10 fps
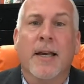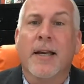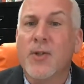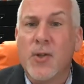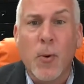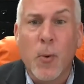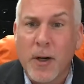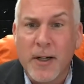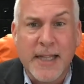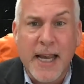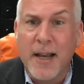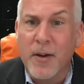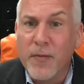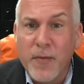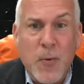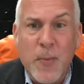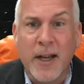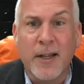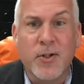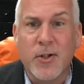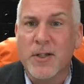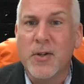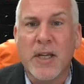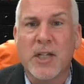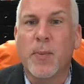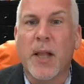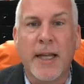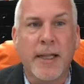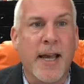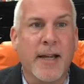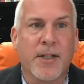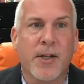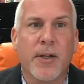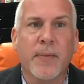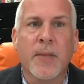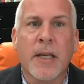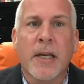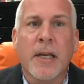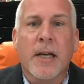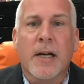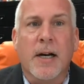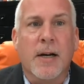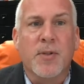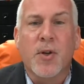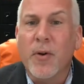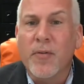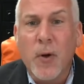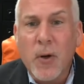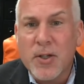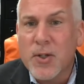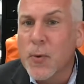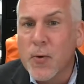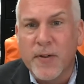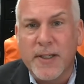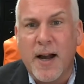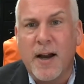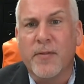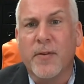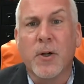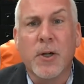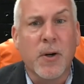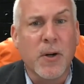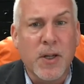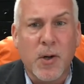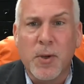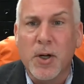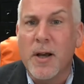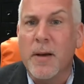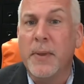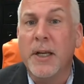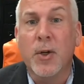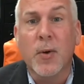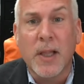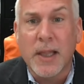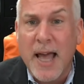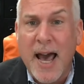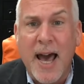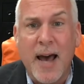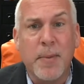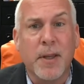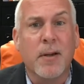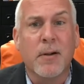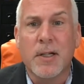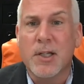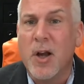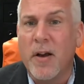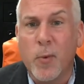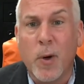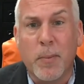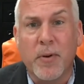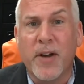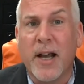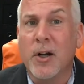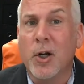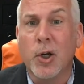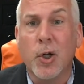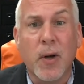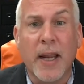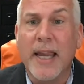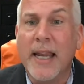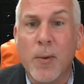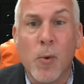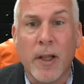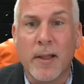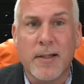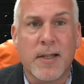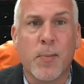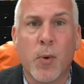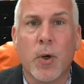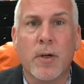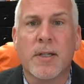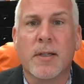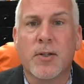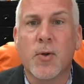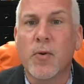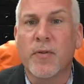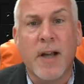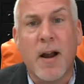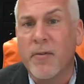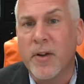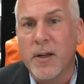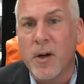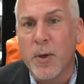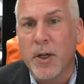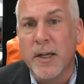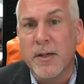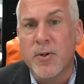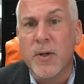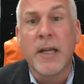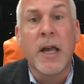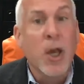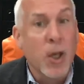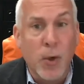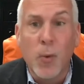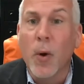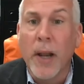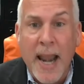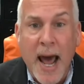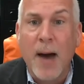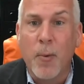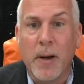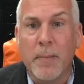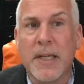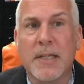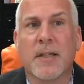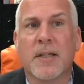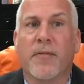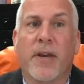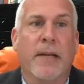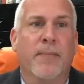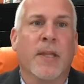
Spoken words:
And so we're going to take a few minutes just to explain that to you. So if you're a school photographer, you're a yearbook company, you're a lab, you're a software provider, you're anyone that supports the school photography and yearbook industry, you will not want to miss this event.